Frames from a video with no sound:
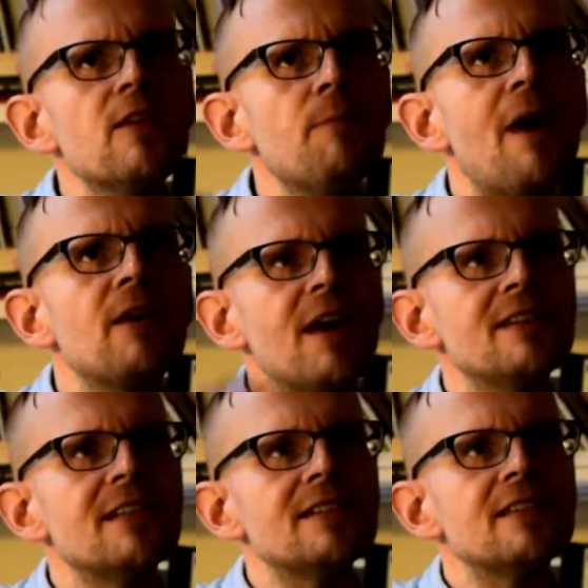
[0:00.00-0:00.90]
about
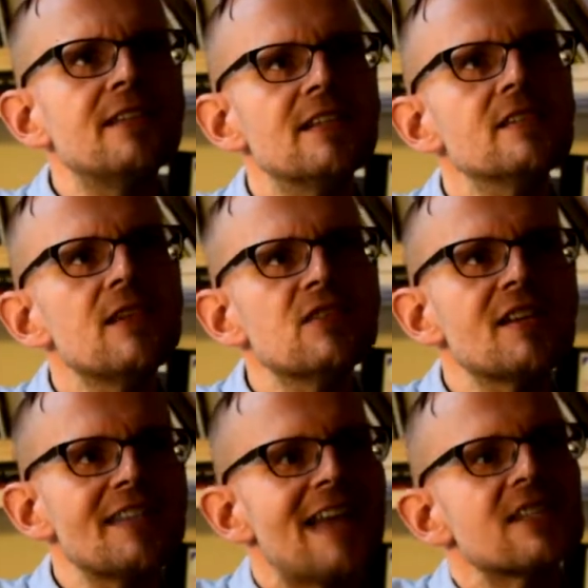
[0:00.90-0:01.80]
identities not
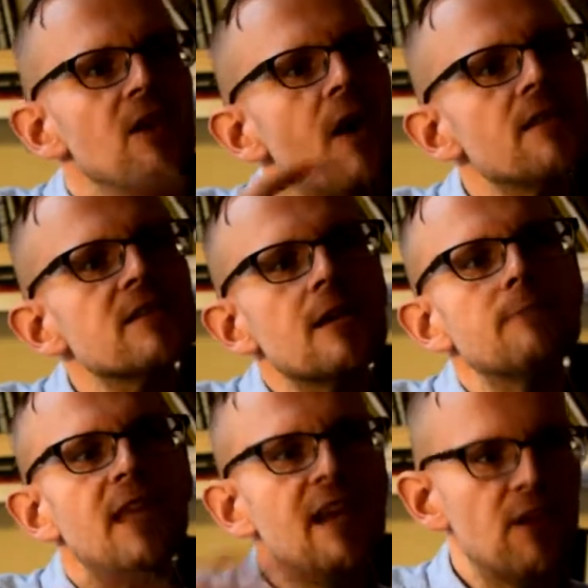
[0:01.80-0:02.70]
just as a concept
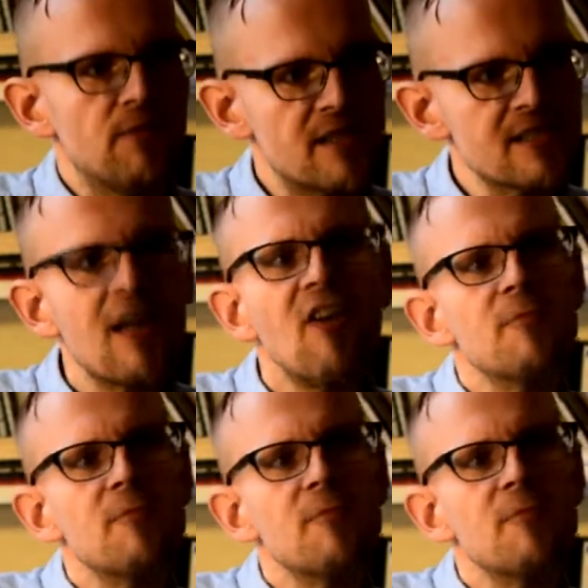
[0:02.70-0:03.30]
in and of itself,